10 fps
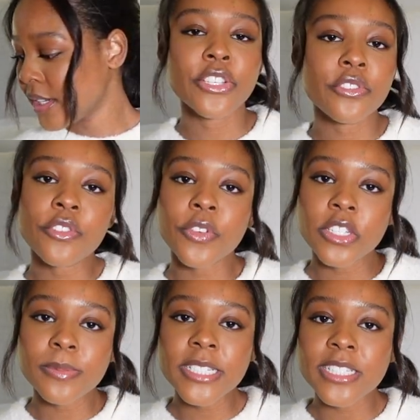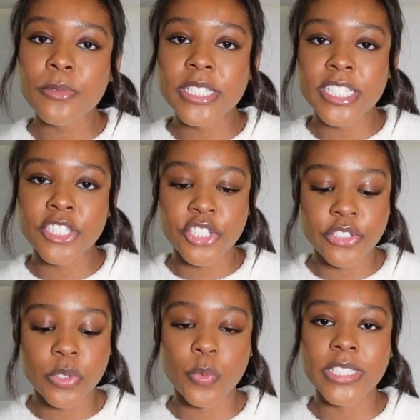So the first place that we didn't
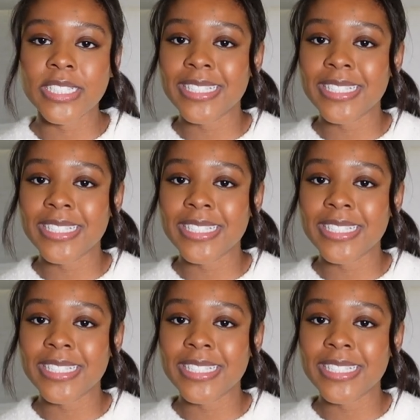choose was